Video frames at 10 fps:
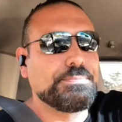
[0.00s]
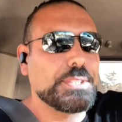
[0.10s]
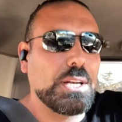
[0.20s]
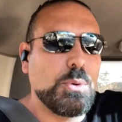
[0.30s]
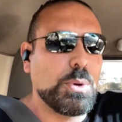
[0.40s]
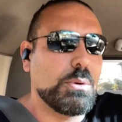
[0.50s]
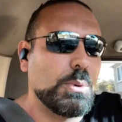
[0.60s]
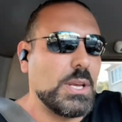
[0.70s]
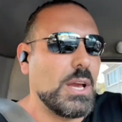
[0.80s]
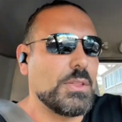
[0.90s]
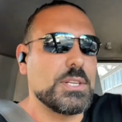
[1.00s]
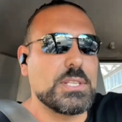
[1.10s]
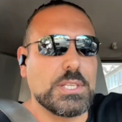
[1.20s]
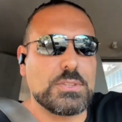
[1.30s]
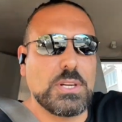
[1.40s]
You know, we know these
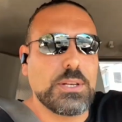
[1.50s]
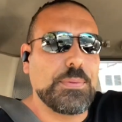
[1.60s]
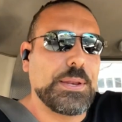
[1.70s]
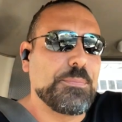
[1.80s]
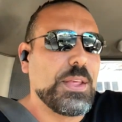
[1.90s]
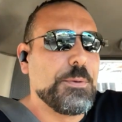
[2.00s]
things, right? And